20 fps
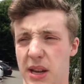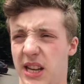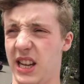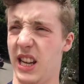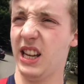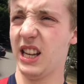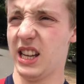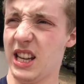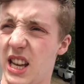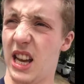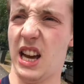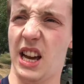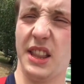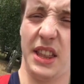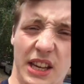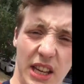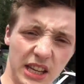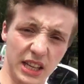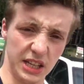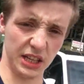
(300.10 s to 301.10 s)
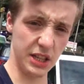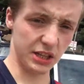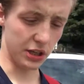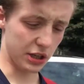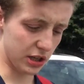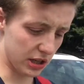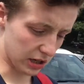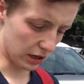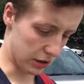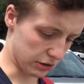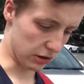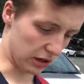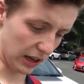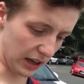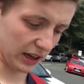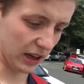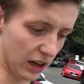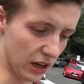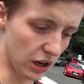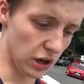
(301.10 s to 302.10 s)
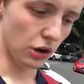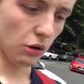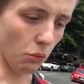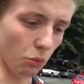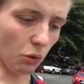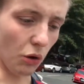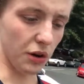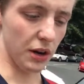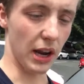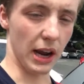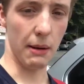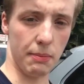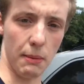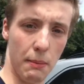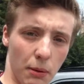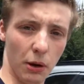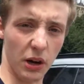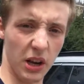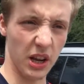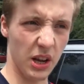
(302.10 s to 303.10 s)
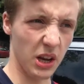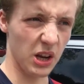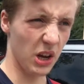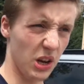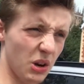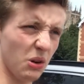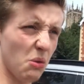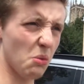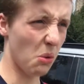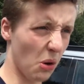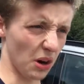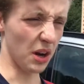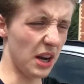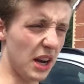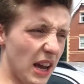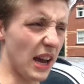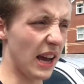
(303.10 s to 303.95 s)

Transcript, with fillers: But I think he needs a schedule like one day upper body, one